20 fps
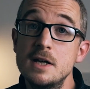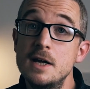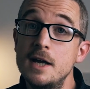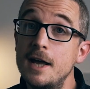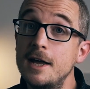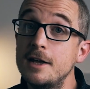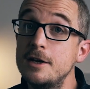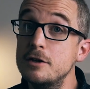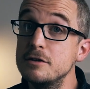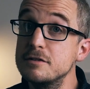
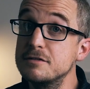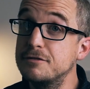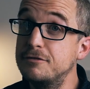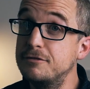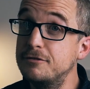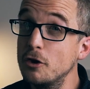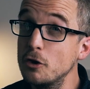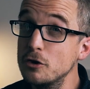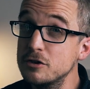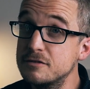In its
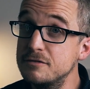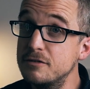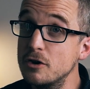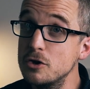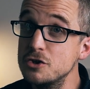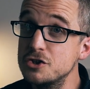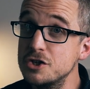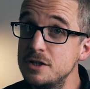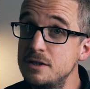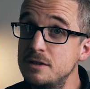first
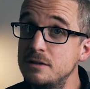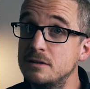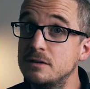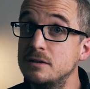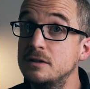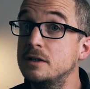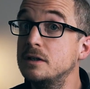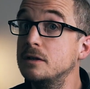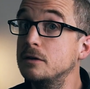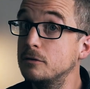version,
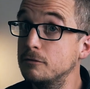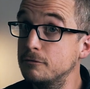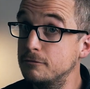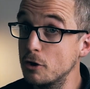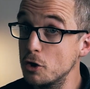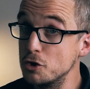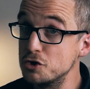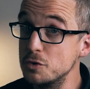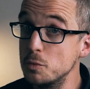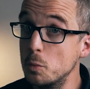
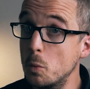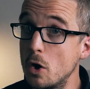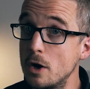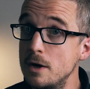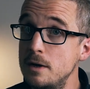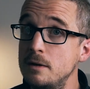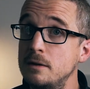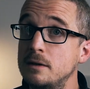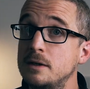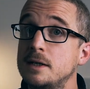Version
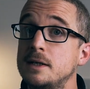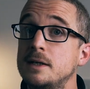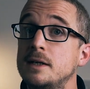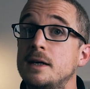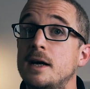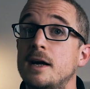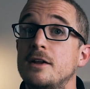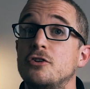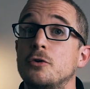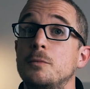1,
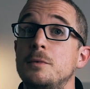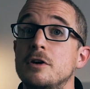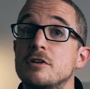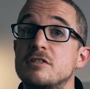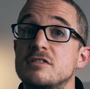it'll be a